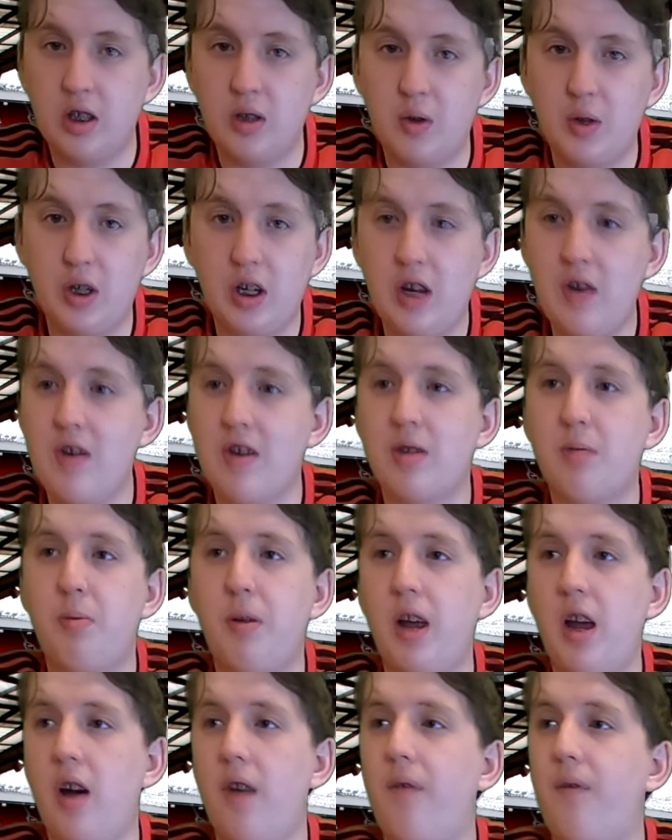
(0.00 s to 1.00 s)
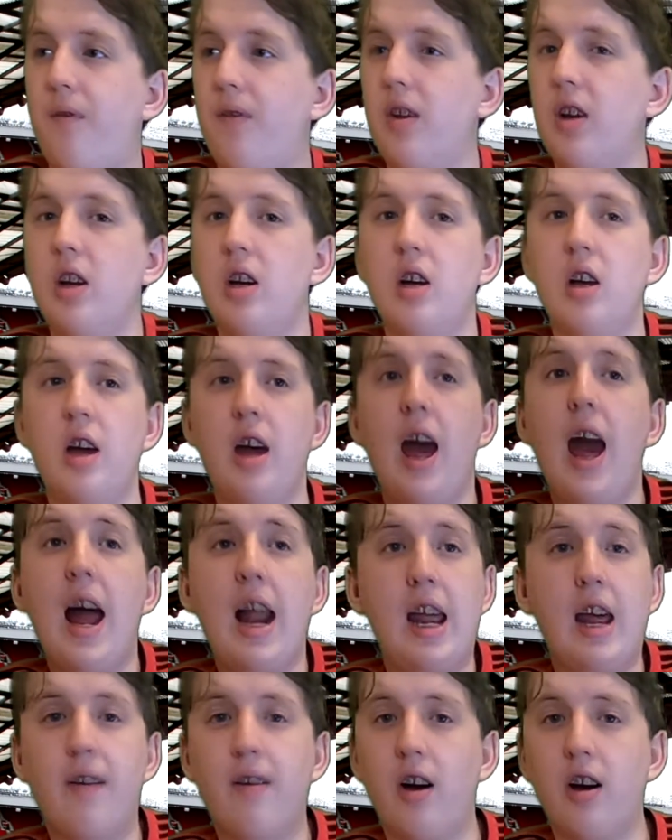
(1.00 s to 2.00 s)
We don't even have to play off
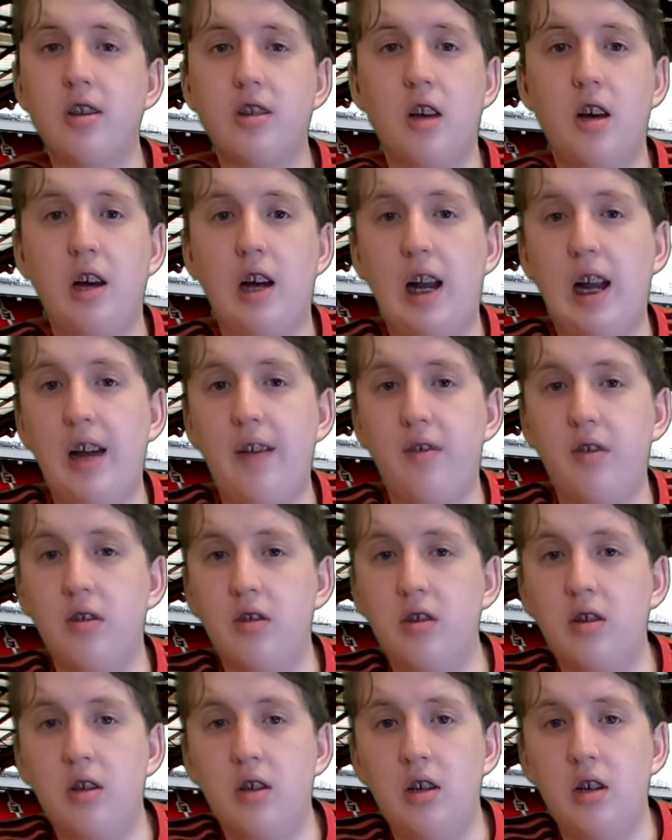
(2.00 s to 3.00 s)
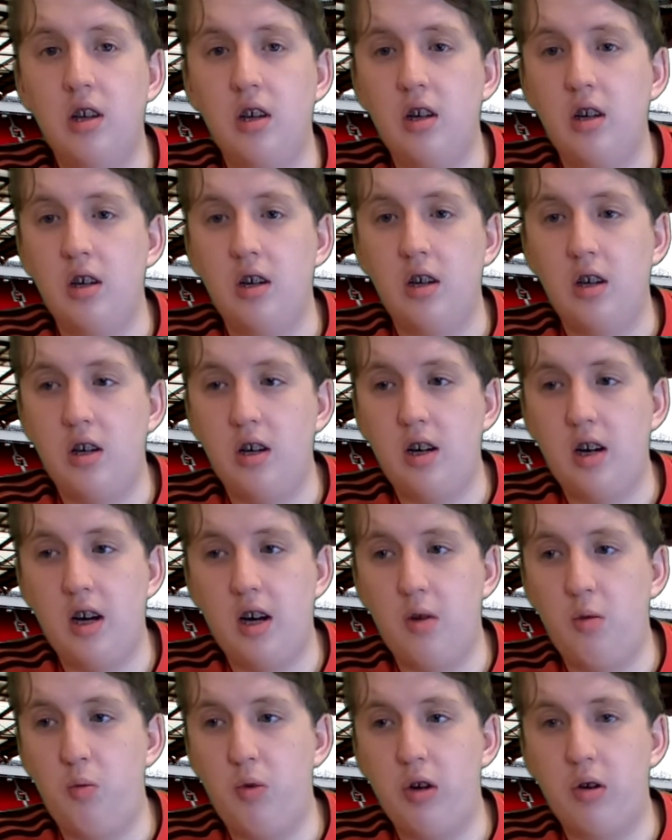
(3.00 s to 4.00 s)
any of our starting 11,
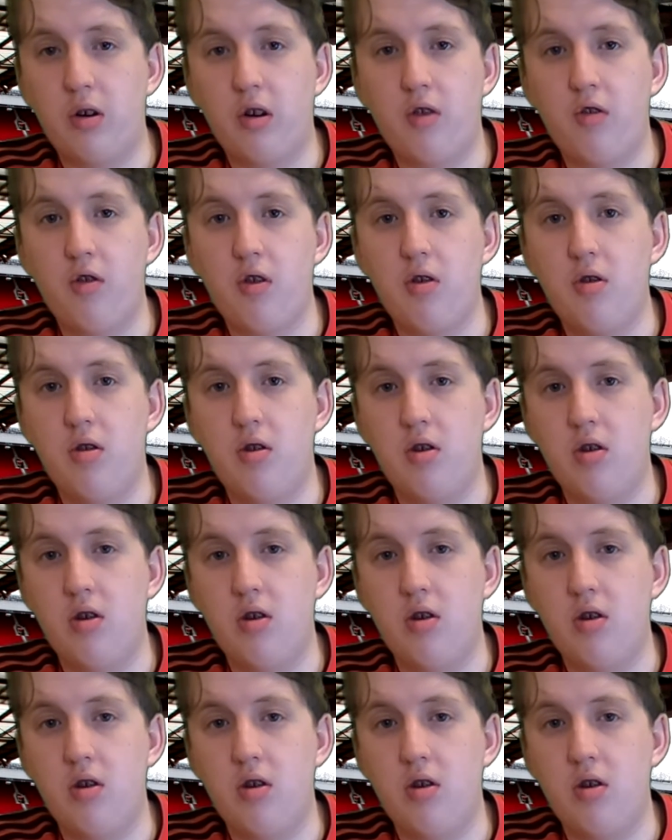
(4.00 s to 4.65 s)
and we'll go through.